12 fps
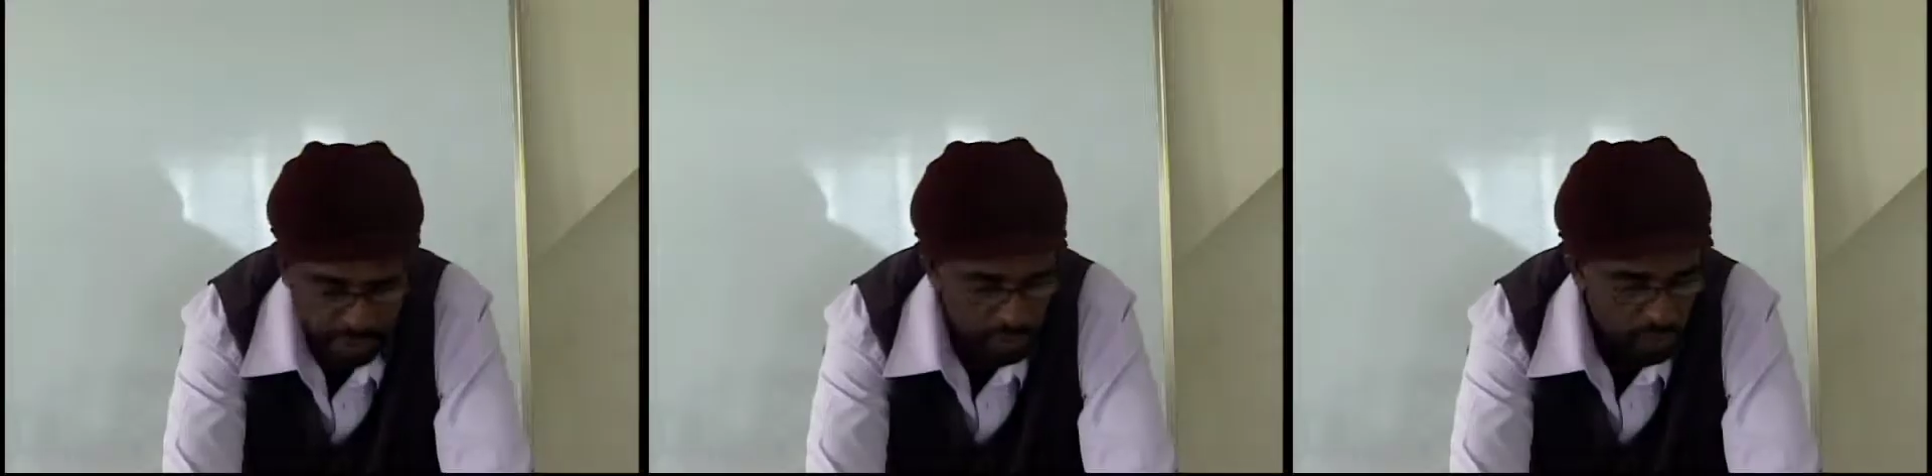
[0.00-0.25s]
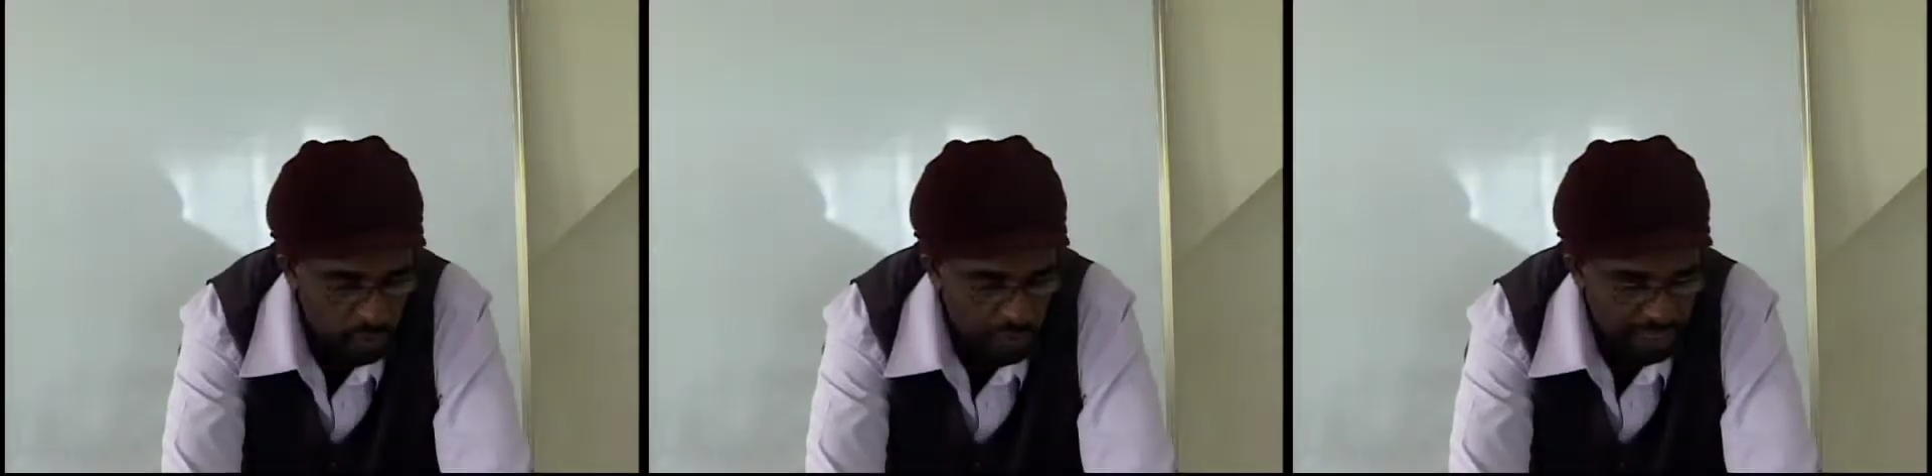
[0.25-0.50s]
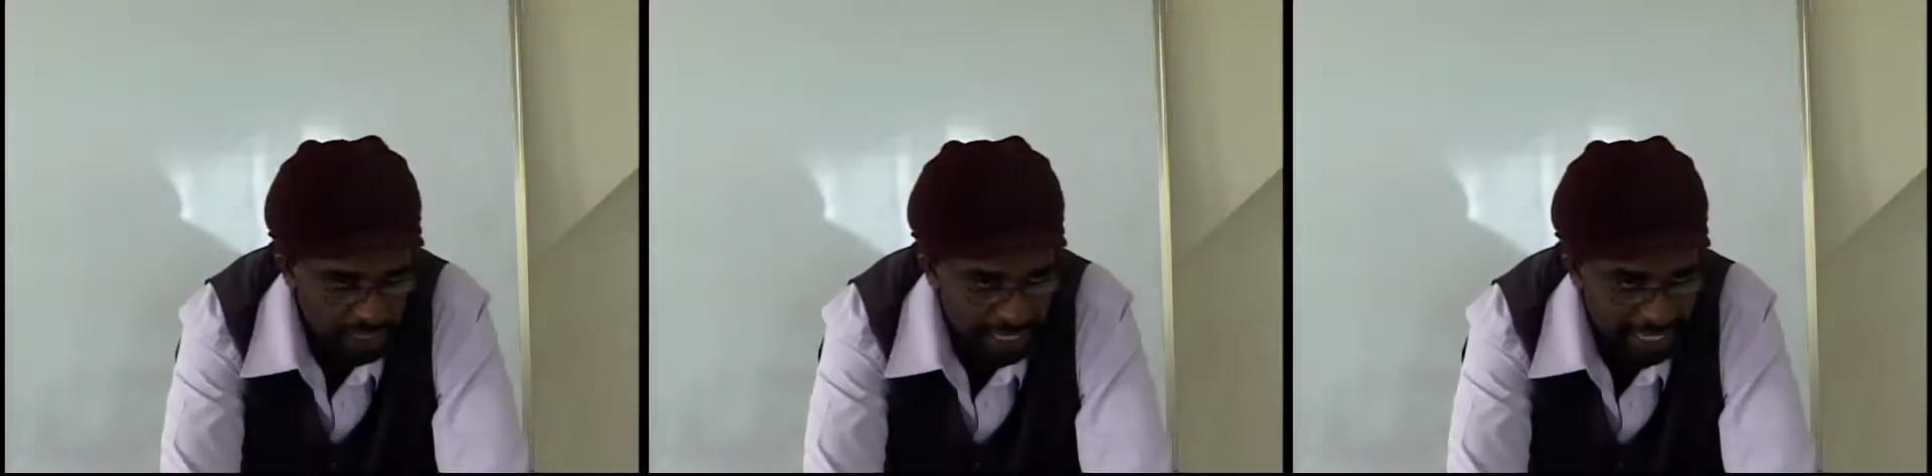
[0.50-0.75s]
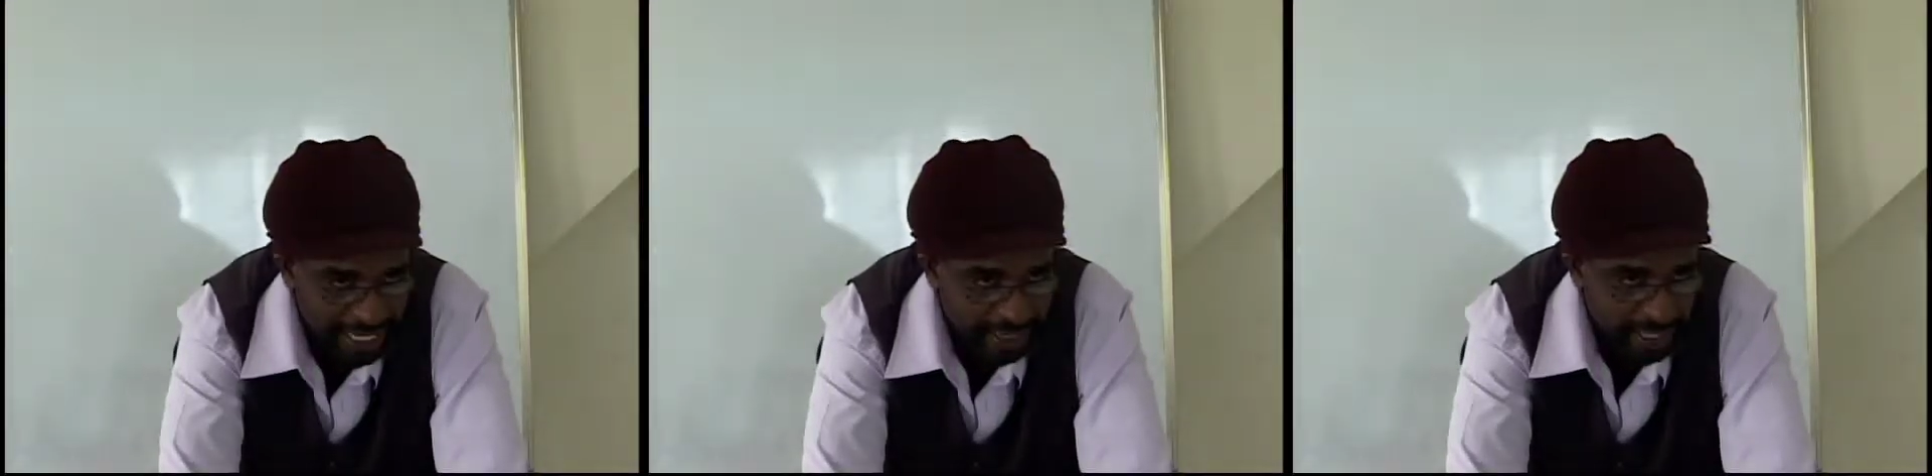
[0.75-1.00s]
to do
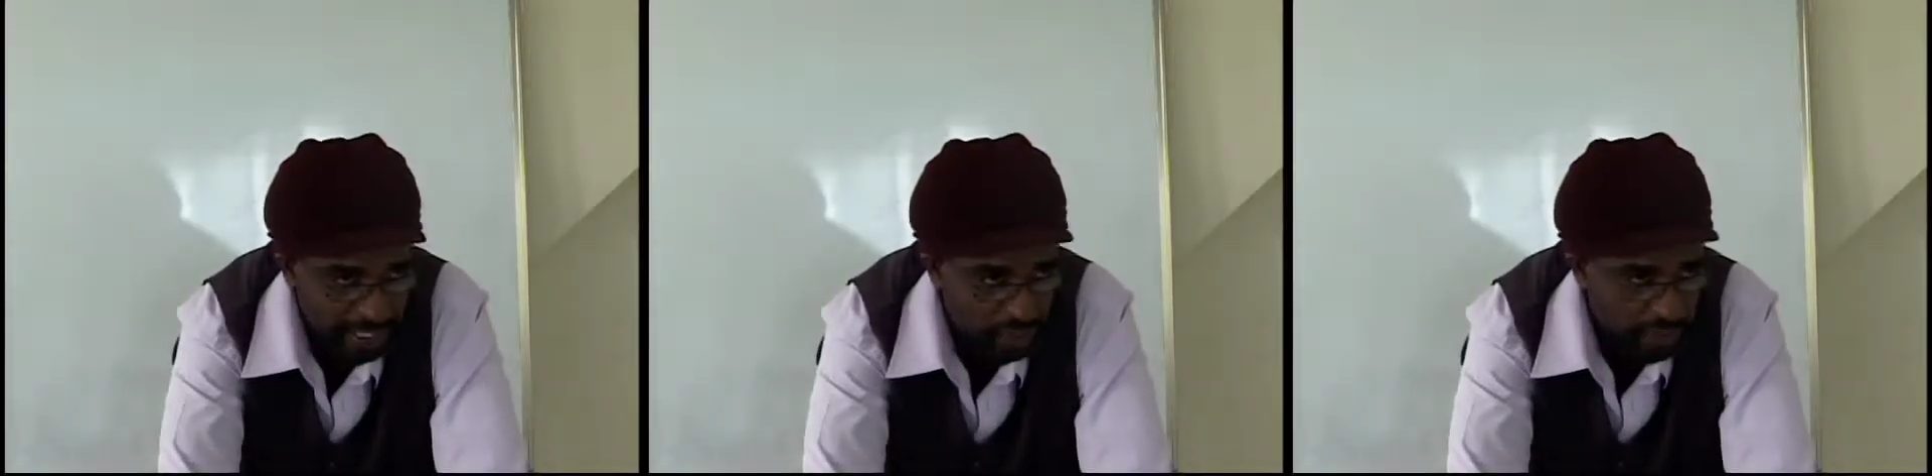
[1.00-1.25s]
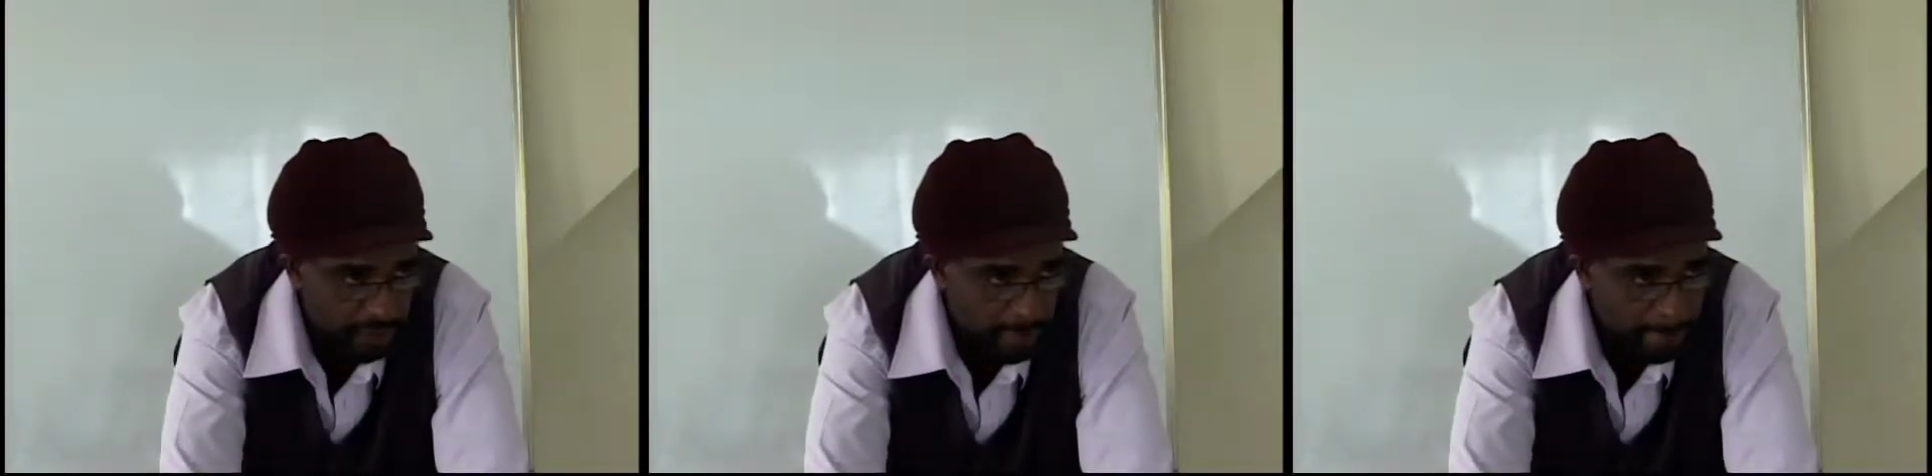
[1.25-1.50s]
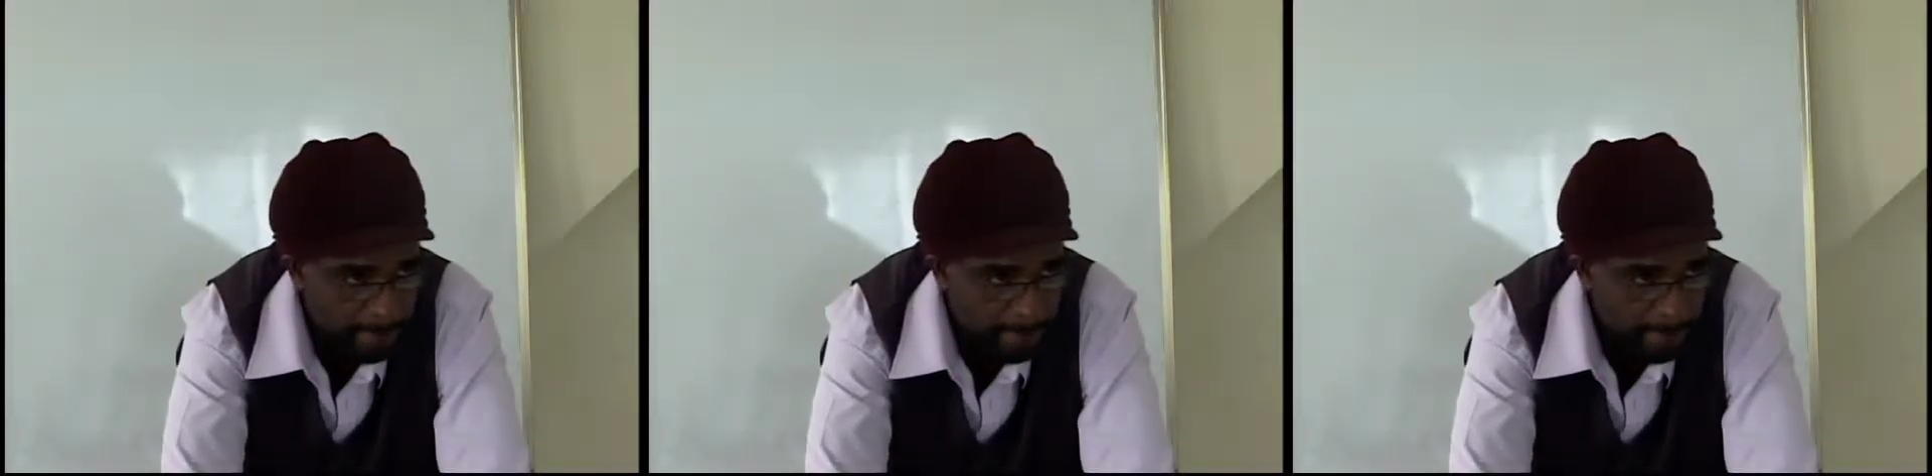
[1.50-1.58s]
rationalization.